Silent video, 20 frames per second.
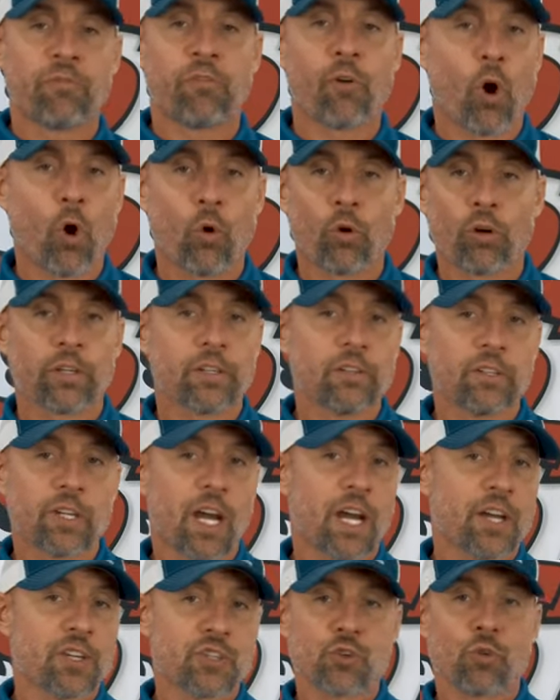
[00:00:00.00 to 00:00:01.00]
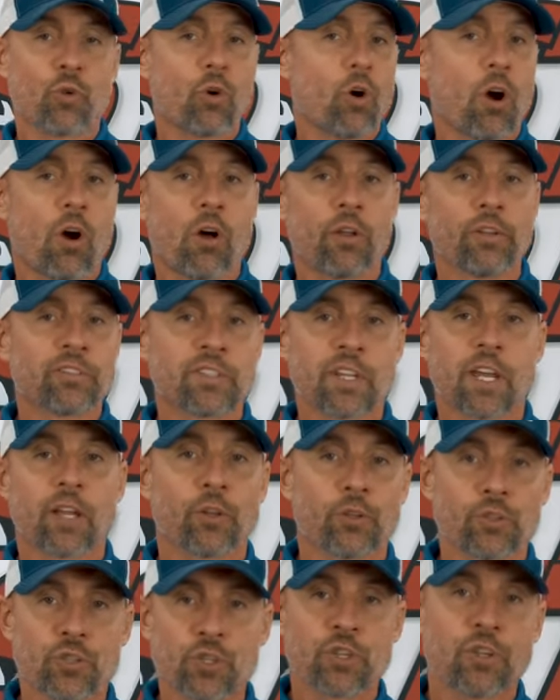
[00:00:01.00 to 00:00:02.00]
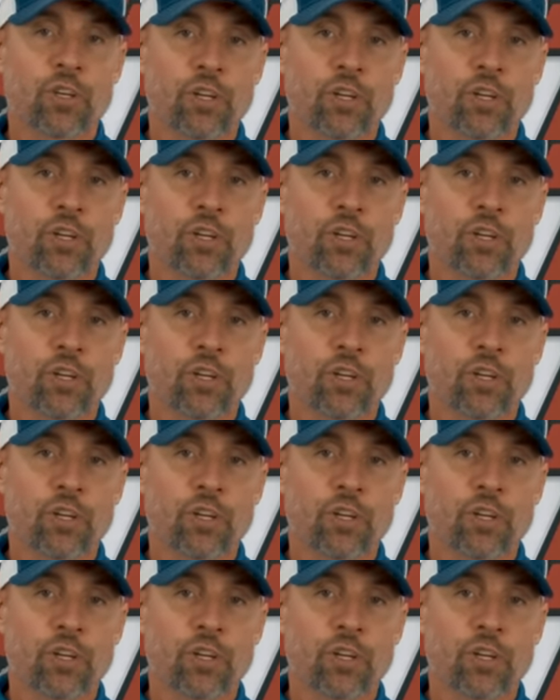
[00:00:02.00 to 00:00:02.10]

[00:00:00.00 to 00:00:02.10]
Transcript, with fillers: forward. You guys are all intelligent.